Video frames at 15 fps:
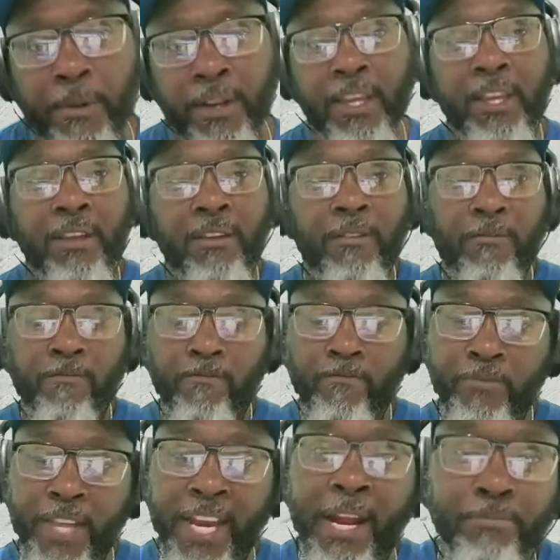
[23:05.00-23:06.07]
believe
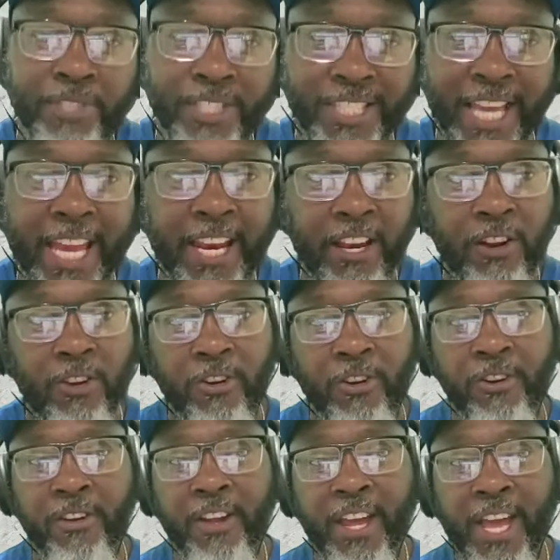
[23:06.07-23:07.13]
that I'm sitting
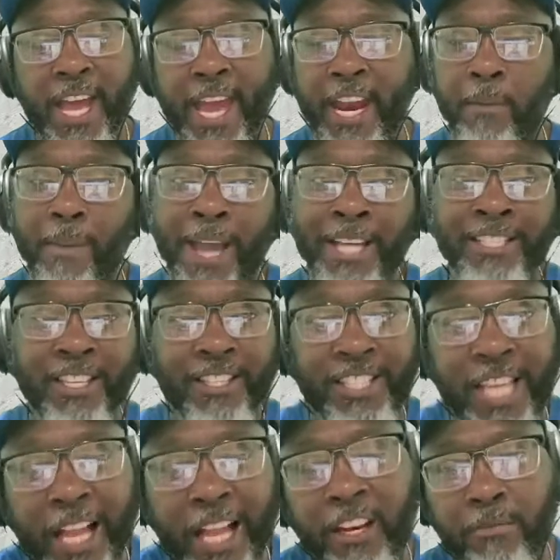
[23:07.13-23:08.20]
here and I'm actually
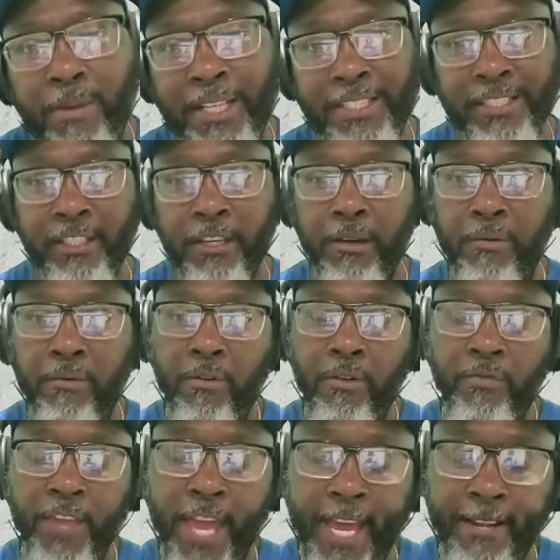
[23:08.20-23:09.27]
telling myself
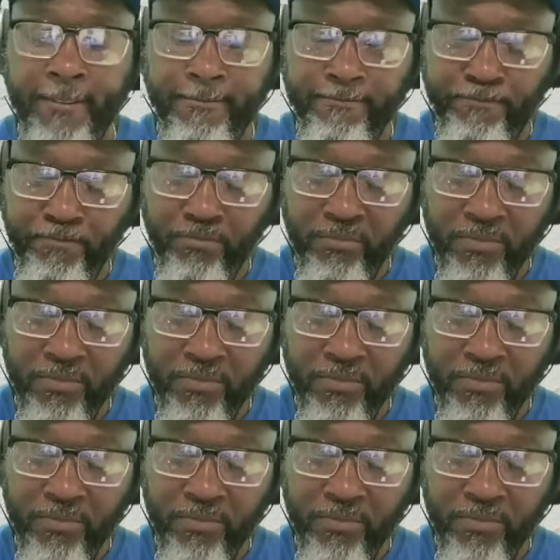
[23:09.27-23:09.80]
that